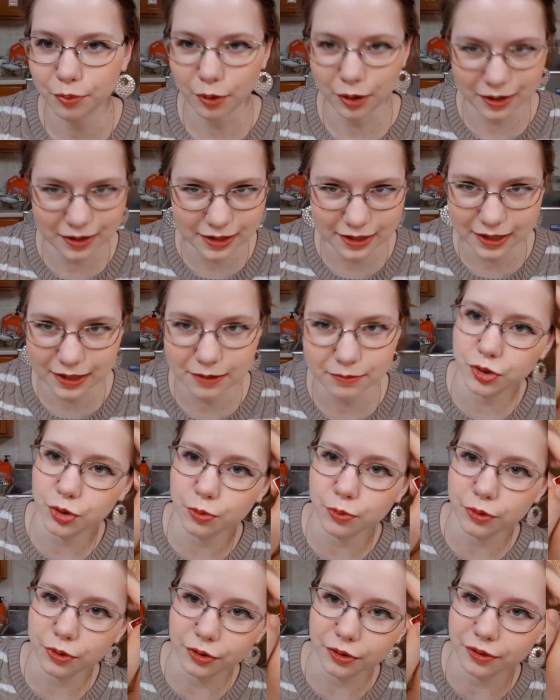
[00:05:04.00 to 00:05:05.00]
pointy
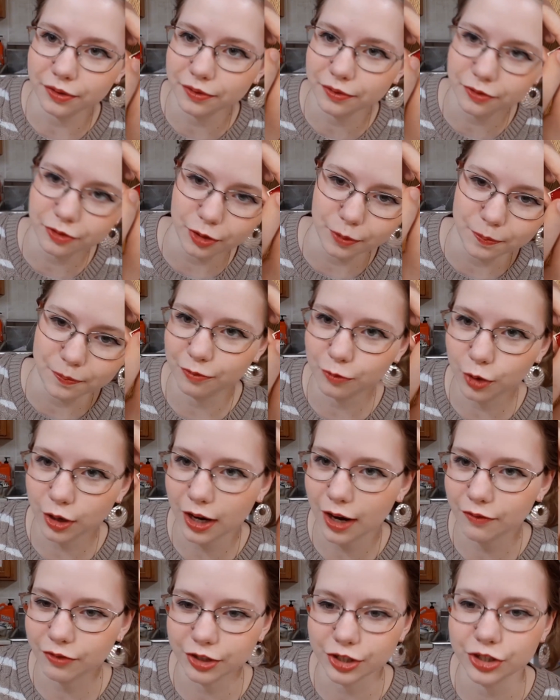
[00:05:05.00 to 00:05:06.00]
tool for
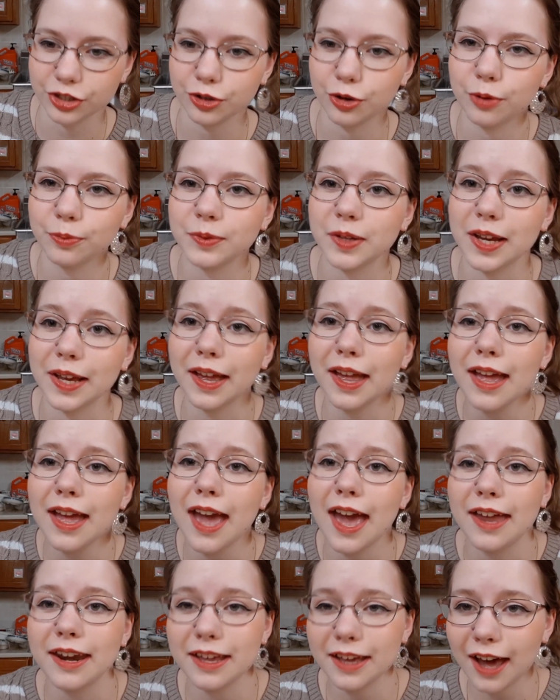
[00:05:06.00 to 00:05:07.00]
whatever sculpting,
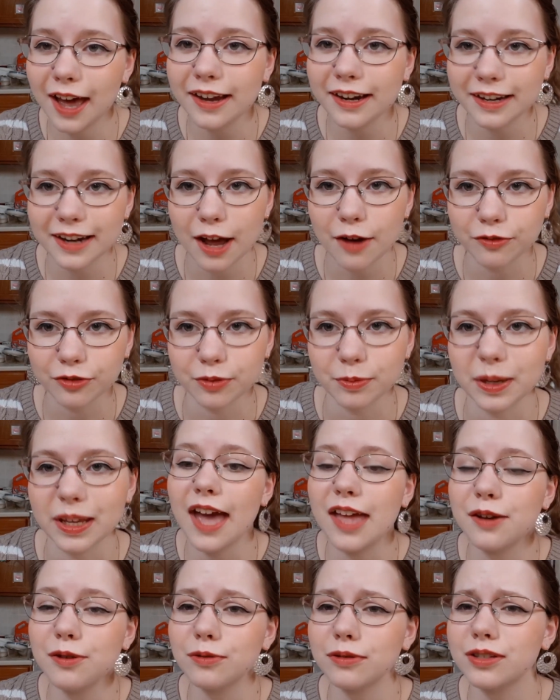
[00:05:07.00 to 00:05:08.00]
and he got it out for me,
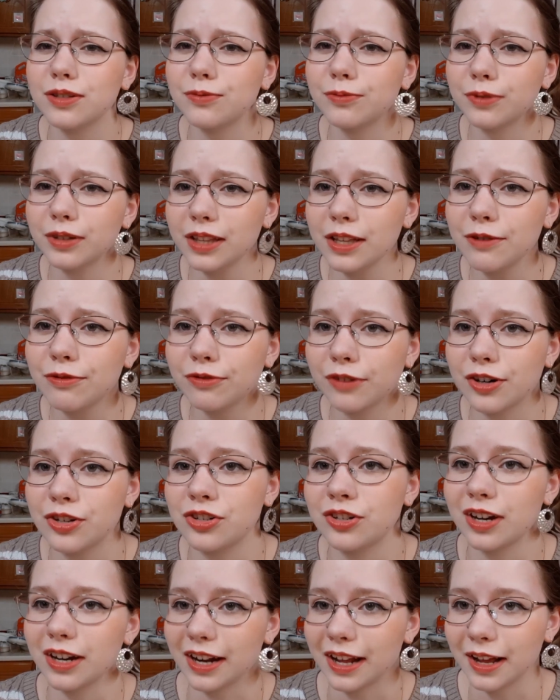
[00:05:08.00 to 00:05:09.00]
and it was really
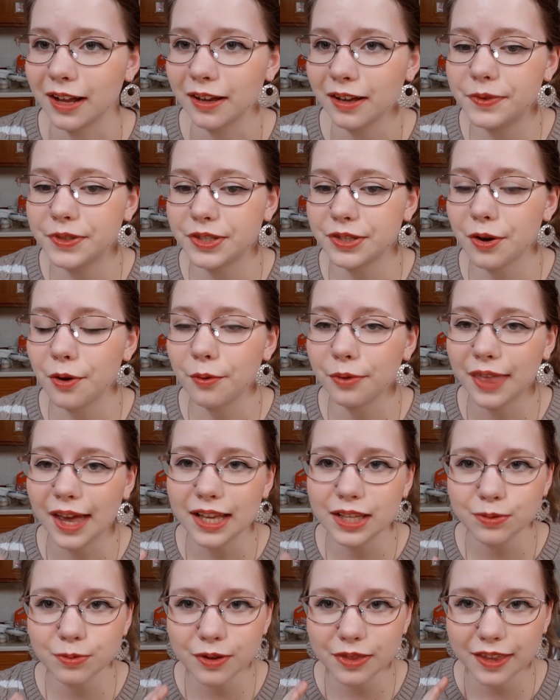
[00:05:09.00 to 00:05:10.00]
frustrating. So
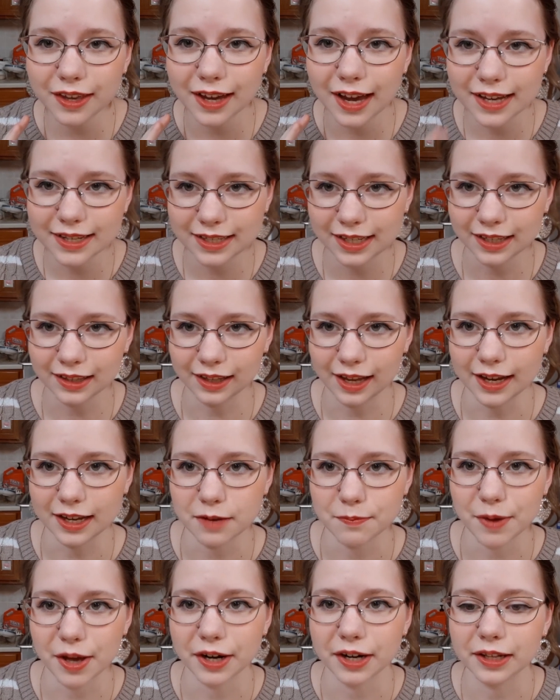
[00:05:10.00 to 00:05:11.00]
that's one thing I didn't like
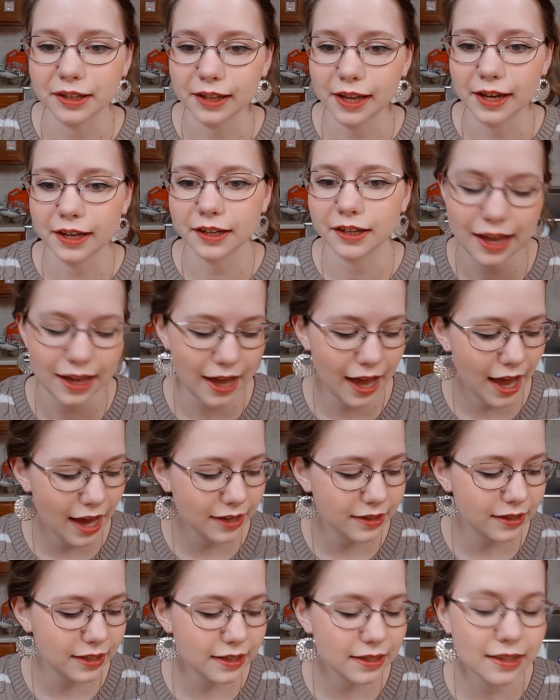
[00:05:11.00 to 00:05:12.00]
about it. Like it
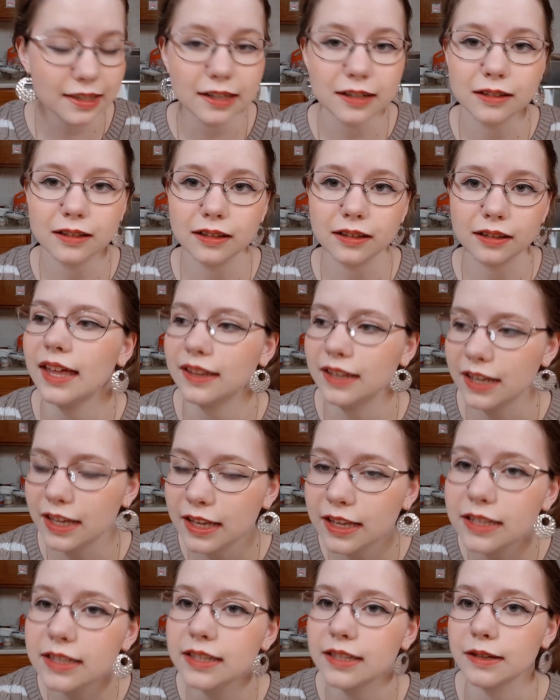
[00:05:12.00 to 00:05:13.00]
has these little
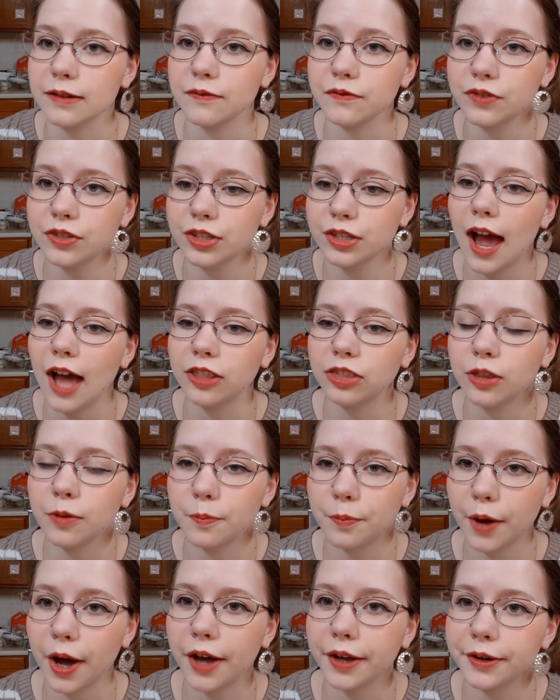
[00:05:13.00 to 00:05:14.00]
adhesives at the
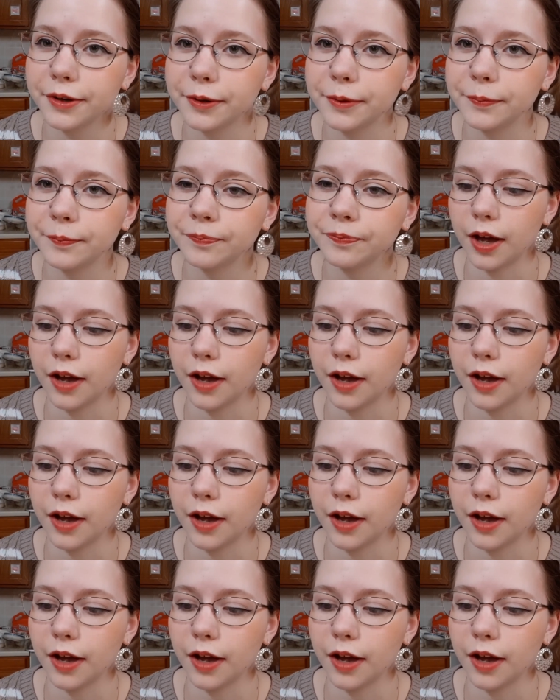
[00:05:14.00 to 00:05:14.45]
bottom